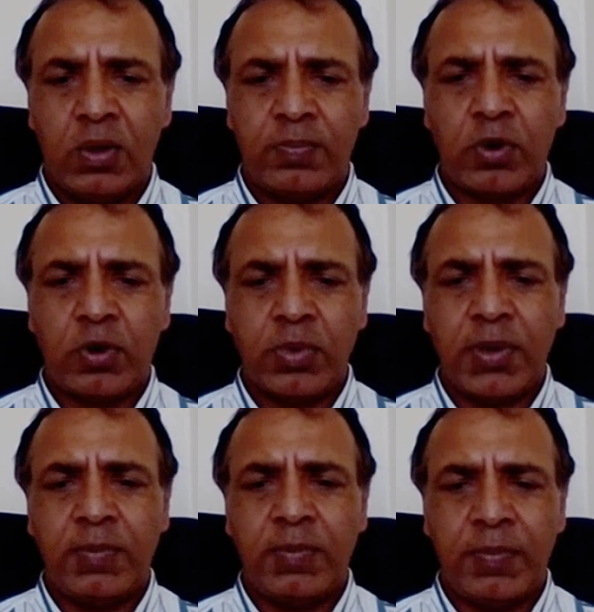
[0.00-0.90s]
will
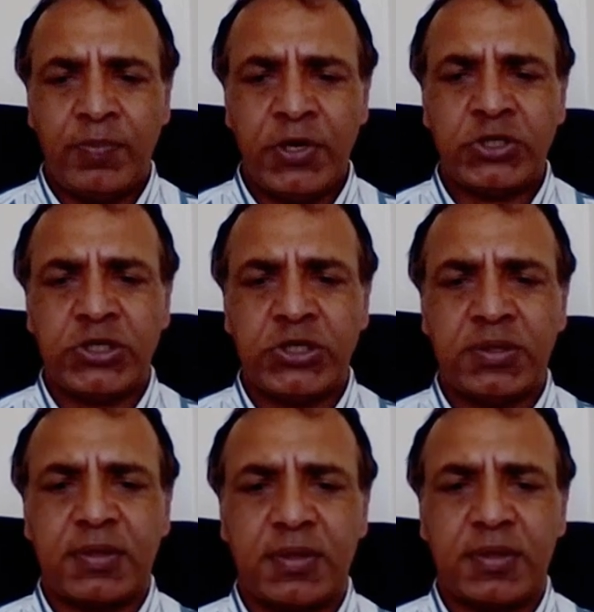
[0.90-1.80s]
probably be
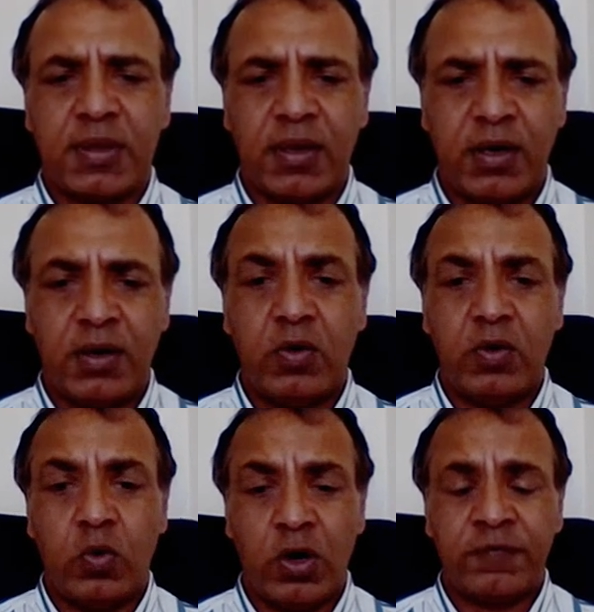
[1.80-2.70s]
purchased
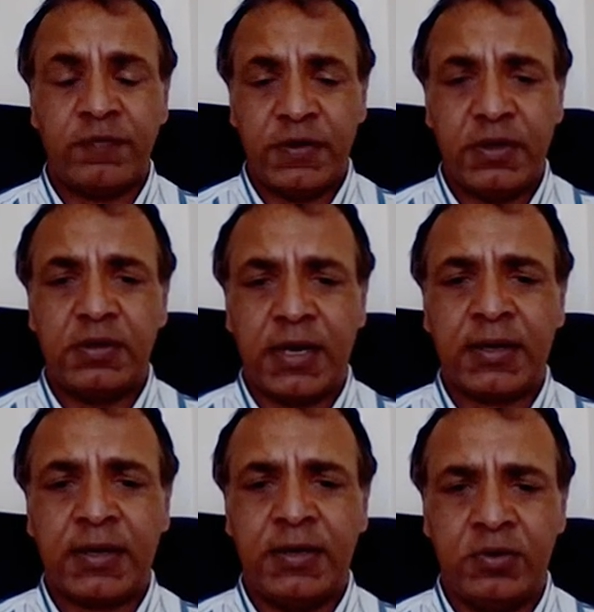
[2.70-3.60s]
or offered
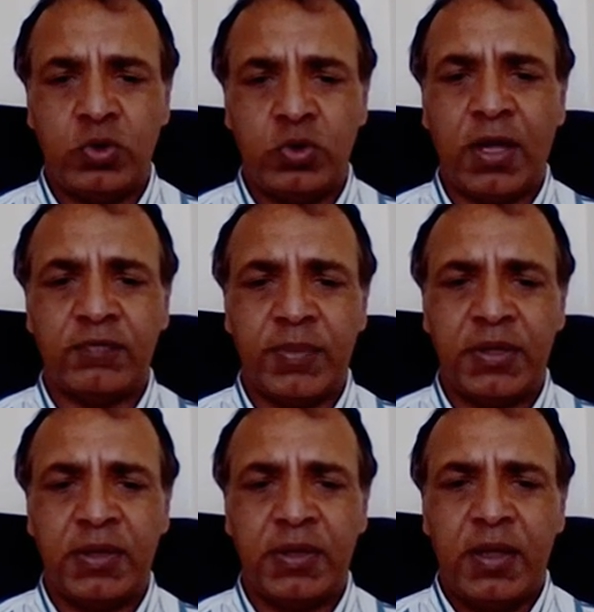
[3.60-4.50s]
directly to government.